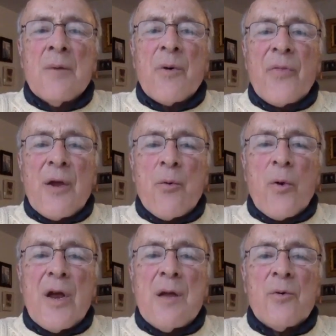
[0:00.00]
but they
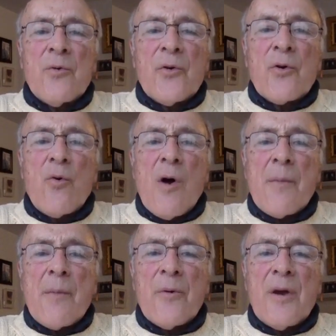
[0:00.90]
were able to
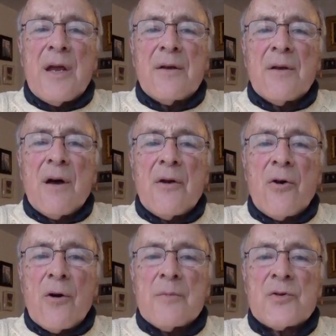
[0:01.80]
cooperate on
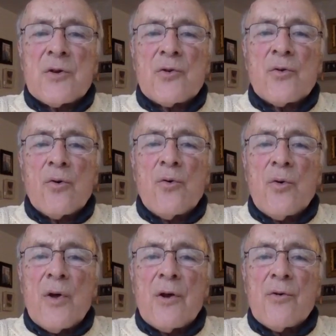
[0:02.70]
arms
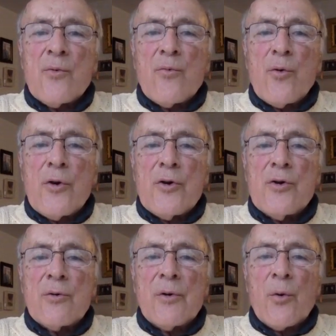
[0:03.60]
control and to avoid
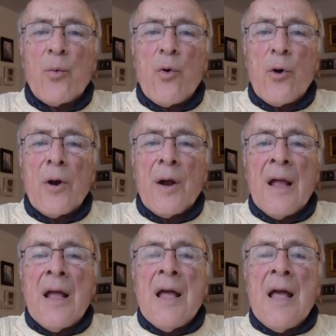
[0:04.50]
nuclear war.
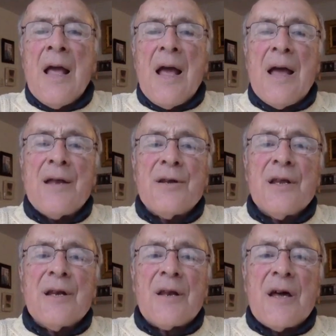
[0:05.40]
And
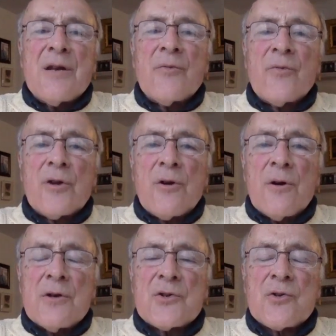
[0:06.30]
in light of the
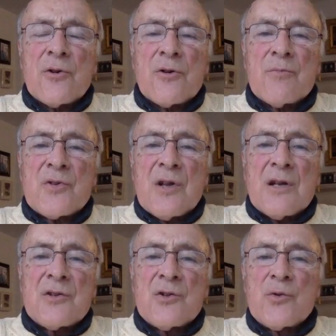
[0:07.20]
current
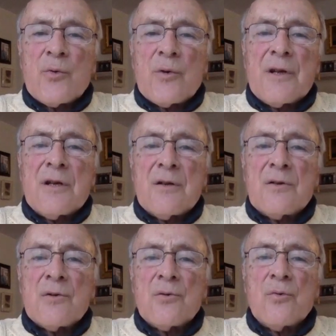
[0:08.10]
circumstances related
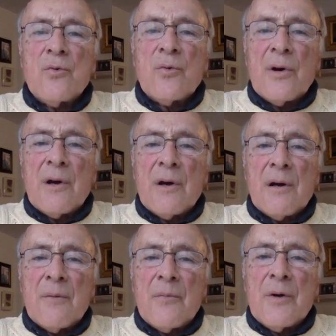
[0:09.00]
to
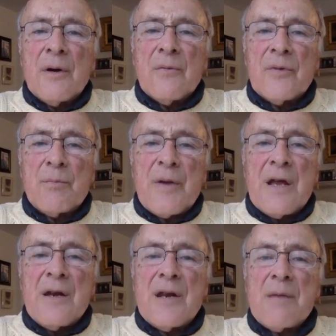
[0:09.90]
uh, uh, the
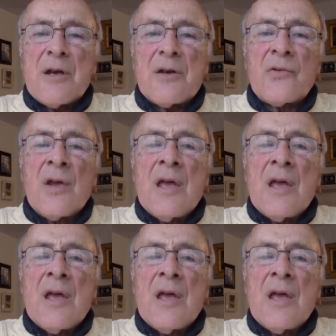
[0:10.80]
pandemics,